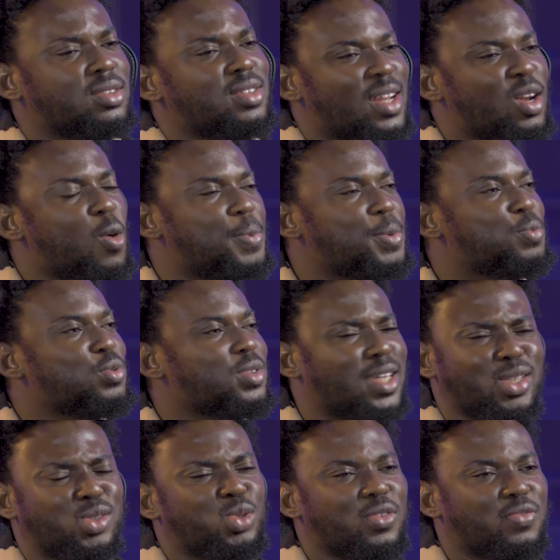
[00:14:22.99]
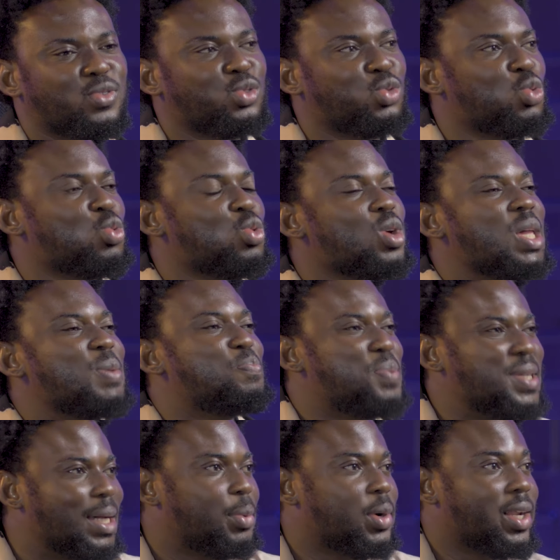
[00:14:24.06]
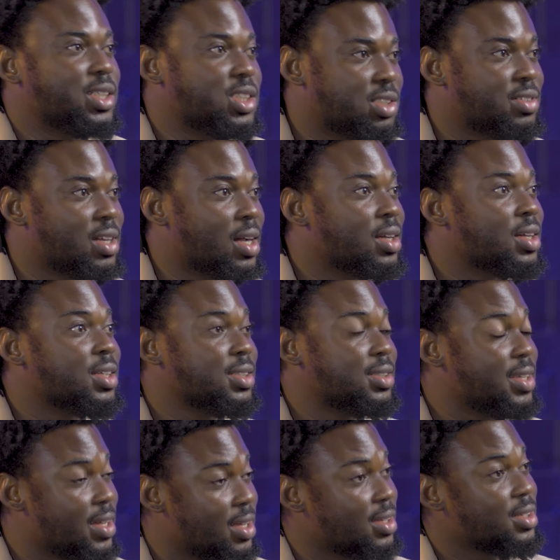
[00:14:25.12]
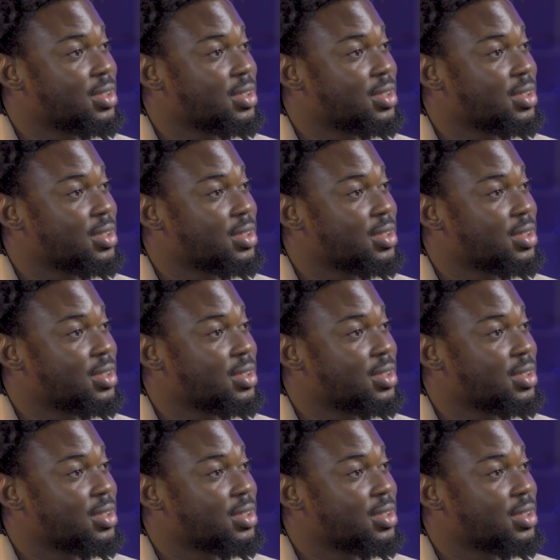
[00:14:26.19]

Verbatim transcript: a lot of people get to even know a bit about Nigeria. There, yeah,